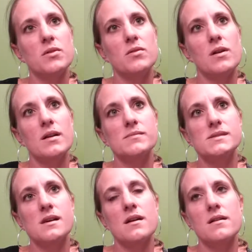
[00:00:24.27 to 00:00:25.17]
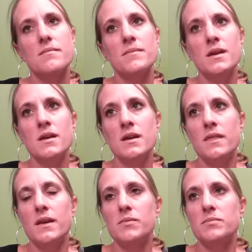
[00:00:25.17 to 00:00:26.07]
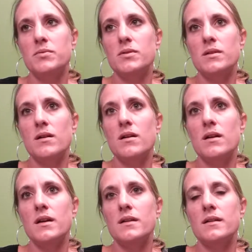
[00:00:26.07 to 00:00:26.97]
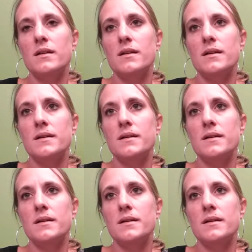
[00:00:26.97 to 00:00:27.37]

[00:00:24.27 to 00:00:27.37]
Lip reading: programs. They would put on